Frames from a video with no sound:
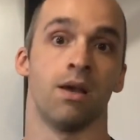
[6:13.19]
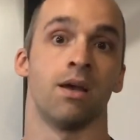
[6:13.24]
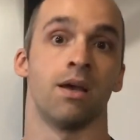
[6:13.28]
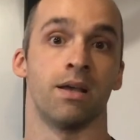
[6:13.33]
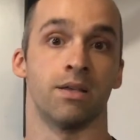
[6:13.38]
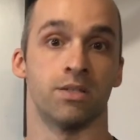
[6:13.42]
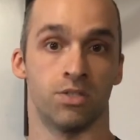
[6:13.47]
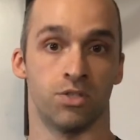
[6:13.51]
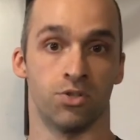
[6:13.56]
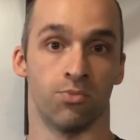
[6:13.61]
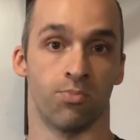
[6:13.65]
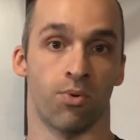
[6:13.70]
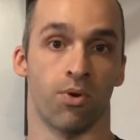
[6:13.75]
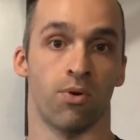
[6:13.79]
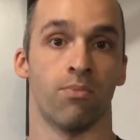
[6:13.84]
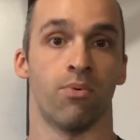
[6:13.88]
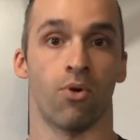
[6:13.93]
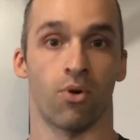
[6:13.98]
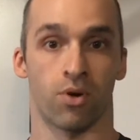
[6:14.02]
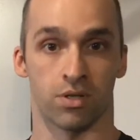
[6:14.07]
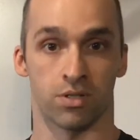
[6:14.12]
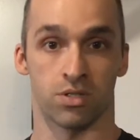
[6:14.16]
is super
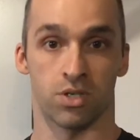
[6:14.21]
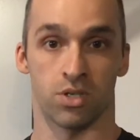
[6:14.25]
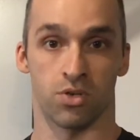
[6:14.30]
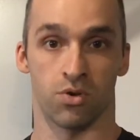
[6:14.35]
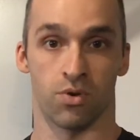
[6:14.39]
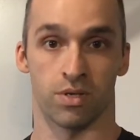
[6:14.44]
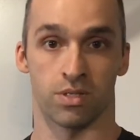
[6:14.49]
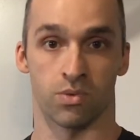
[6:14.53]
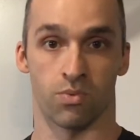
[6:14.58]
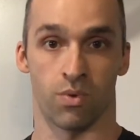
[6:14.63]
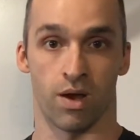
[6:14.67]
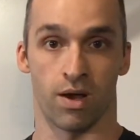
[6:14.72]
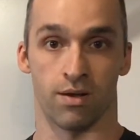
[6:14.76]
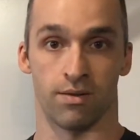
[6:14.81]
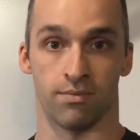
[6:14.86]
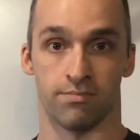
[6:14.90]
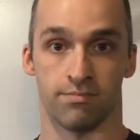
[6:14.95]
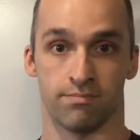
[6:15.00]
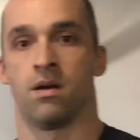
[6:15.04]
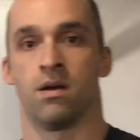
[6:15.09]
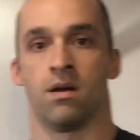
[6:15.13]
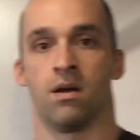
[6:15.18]
important to you as well.